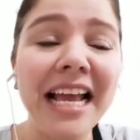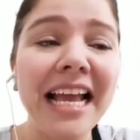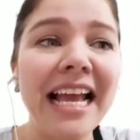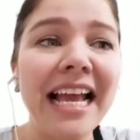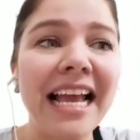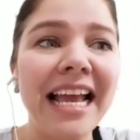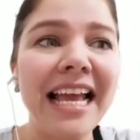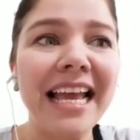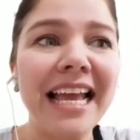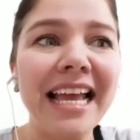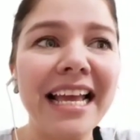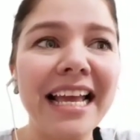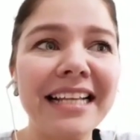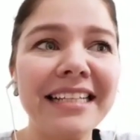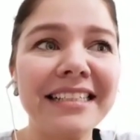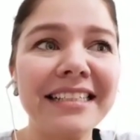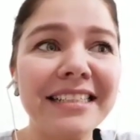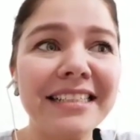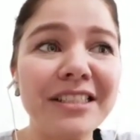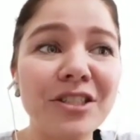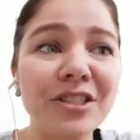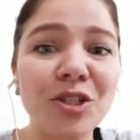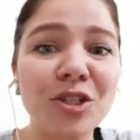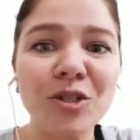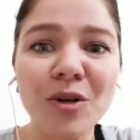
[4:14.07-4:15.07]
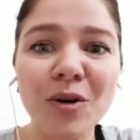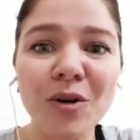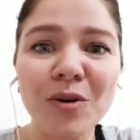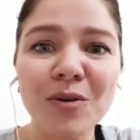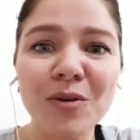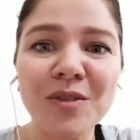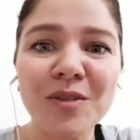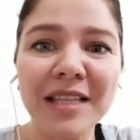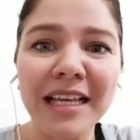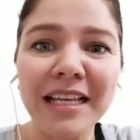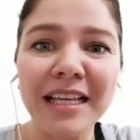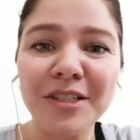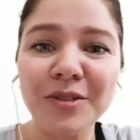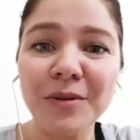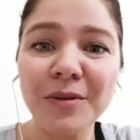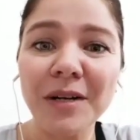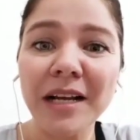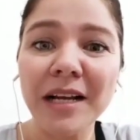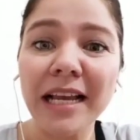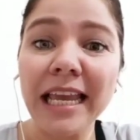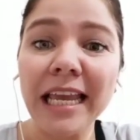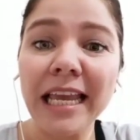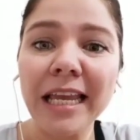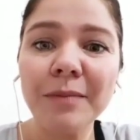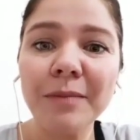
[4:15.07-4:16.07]
and shows that you
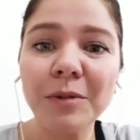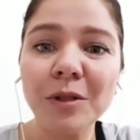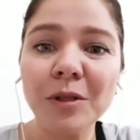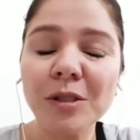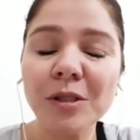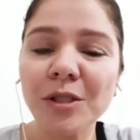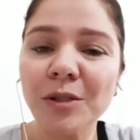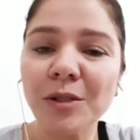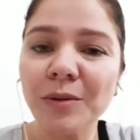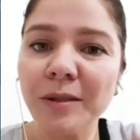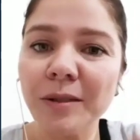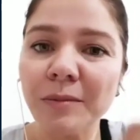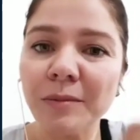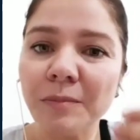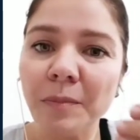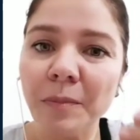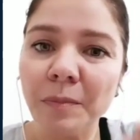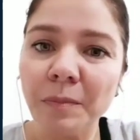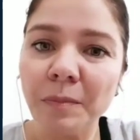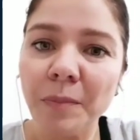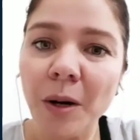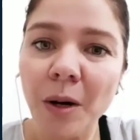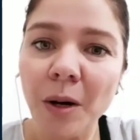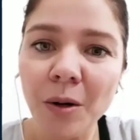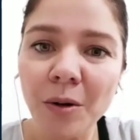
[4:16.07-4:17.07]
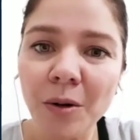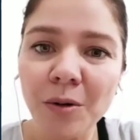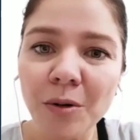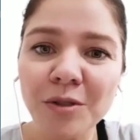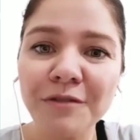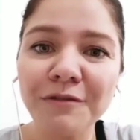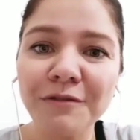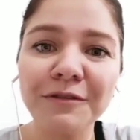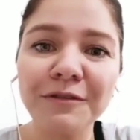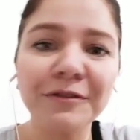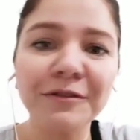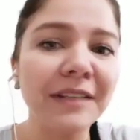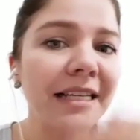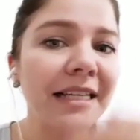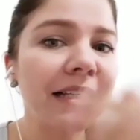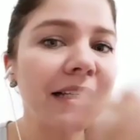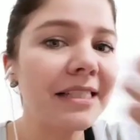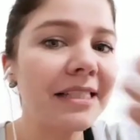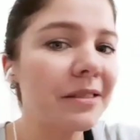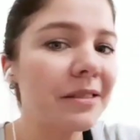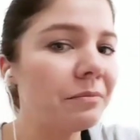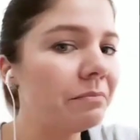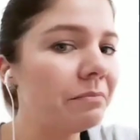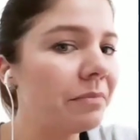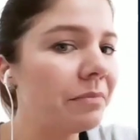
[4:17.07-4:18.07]
are able to impose
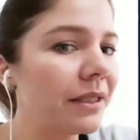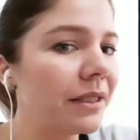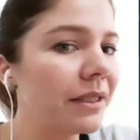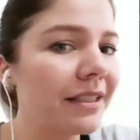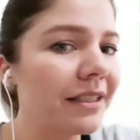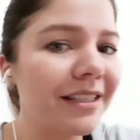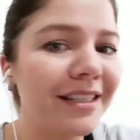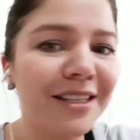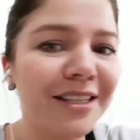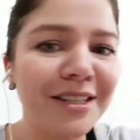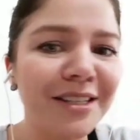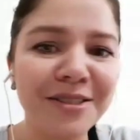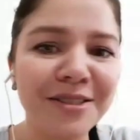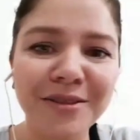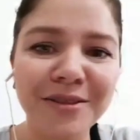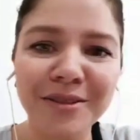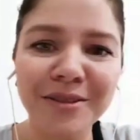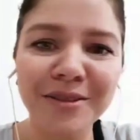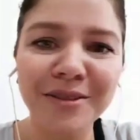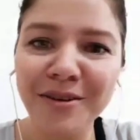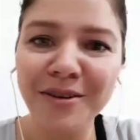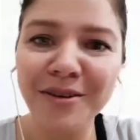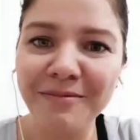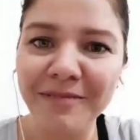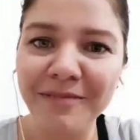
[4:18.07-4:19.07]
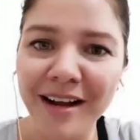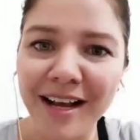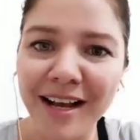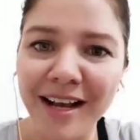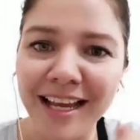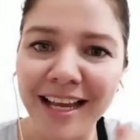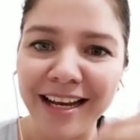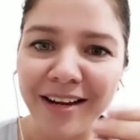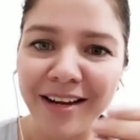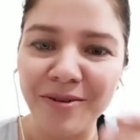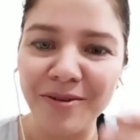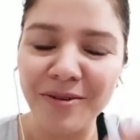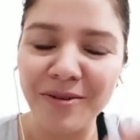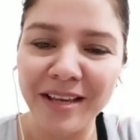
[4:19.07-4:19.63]
flexibility to your writing.